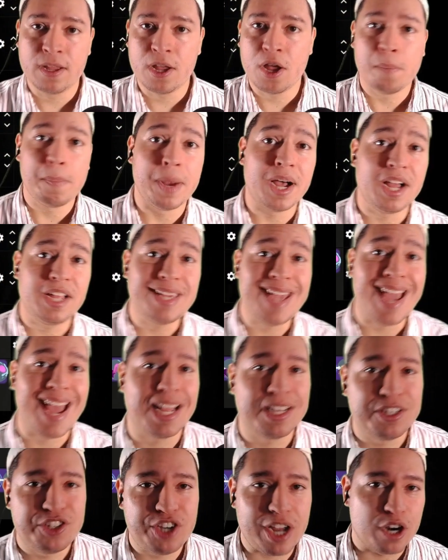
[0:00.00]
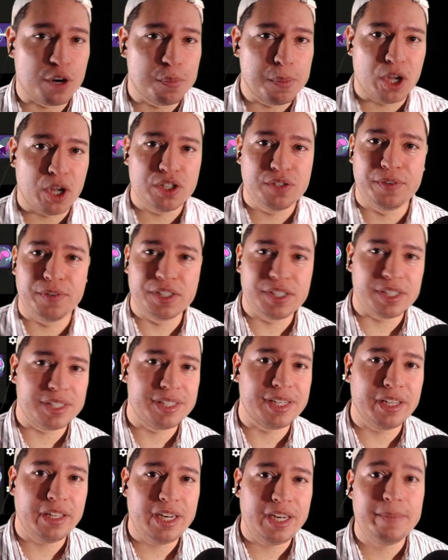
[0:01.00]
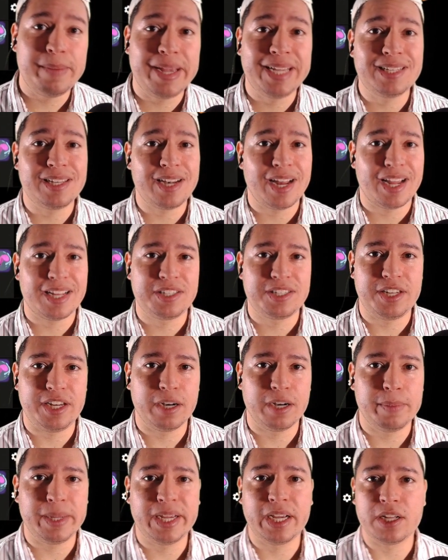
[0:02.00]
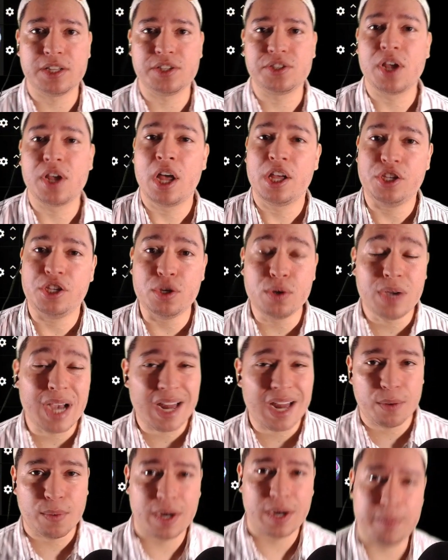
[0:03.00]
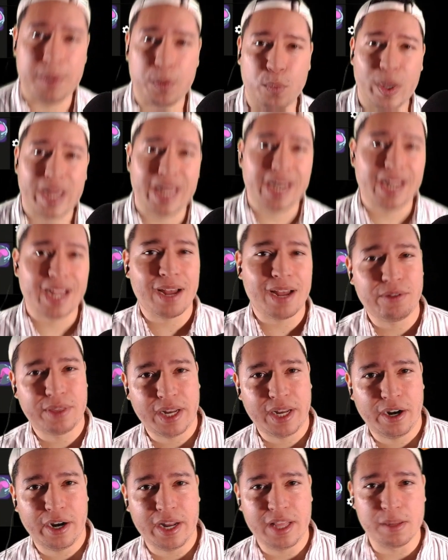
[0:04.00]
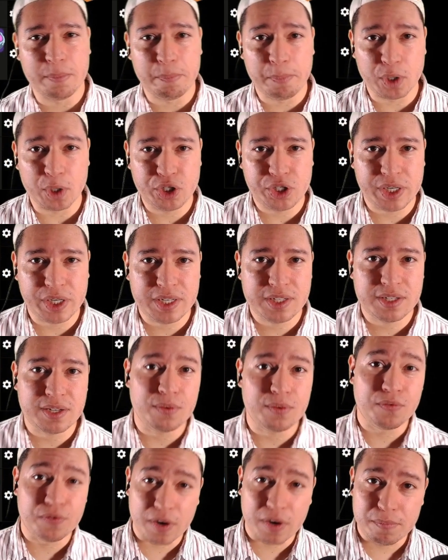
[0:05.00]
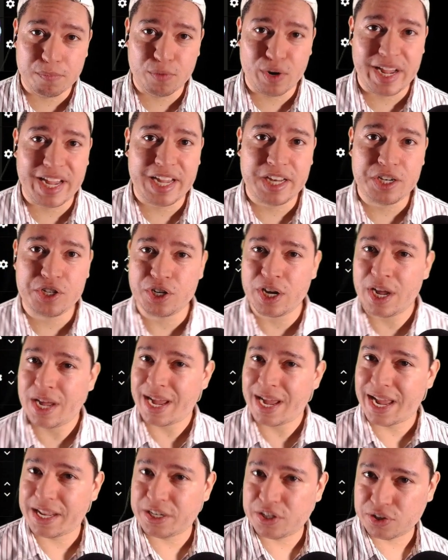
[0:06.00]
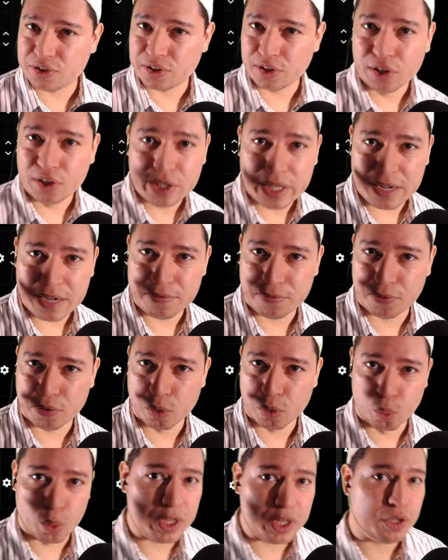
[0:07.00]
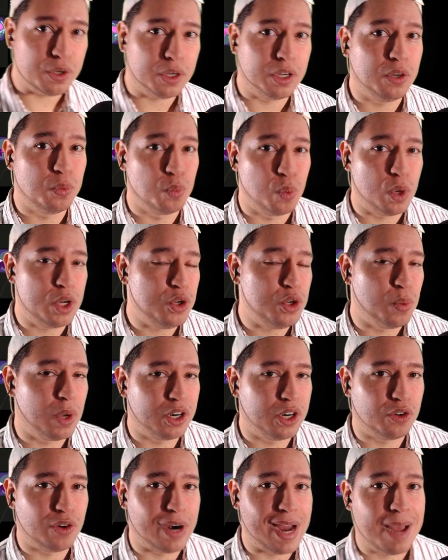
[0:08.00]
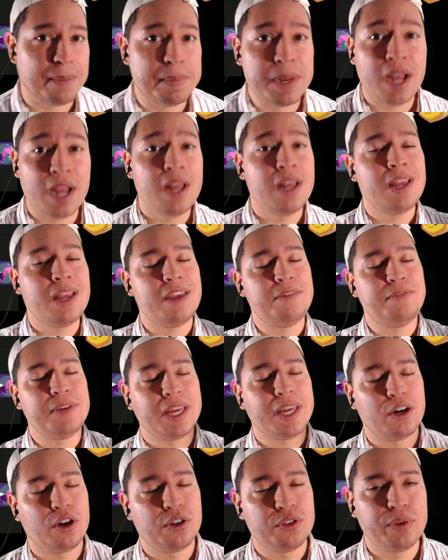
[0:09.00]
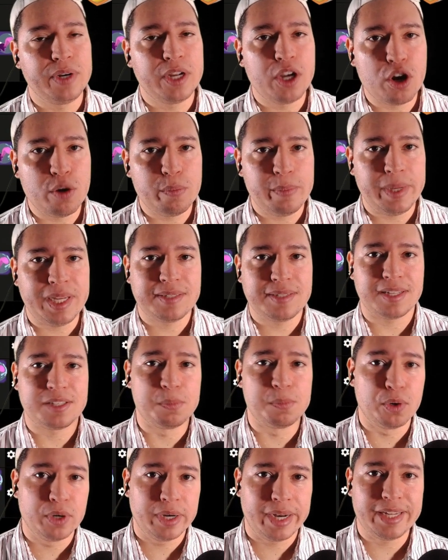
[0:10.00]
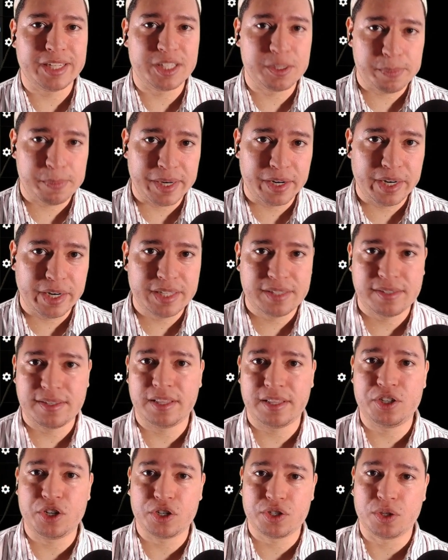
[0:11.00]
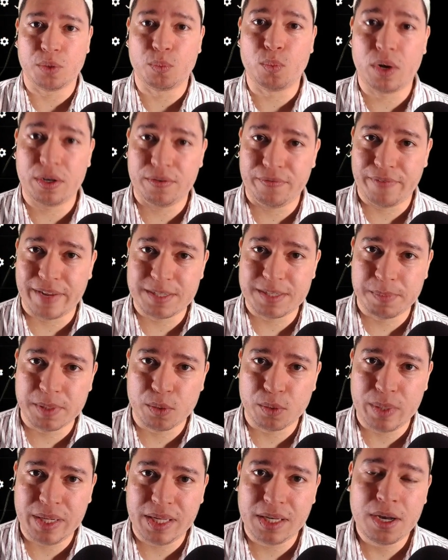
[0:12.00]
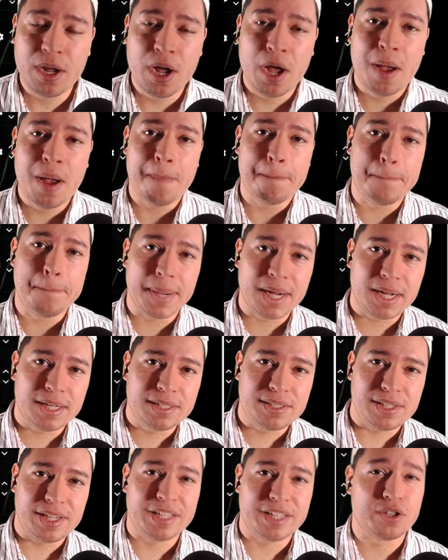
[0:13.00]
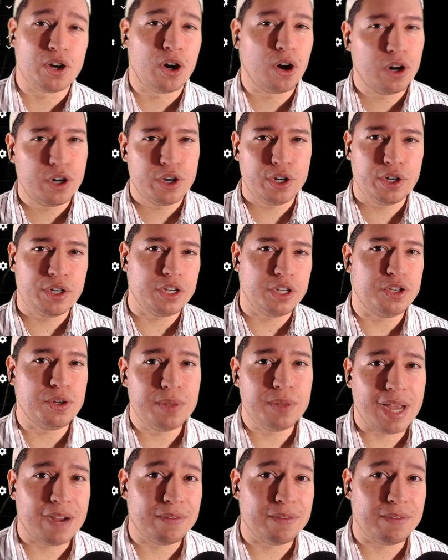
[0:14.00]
But yeah, Shadow Ball's versatility makes it S tier because you kind of want to be waiting out there in the bushes from range and just looking for what you want to grab. If you get all 3 Combees, that's more experience than just the 1 Vespiquen, but it's harder to do that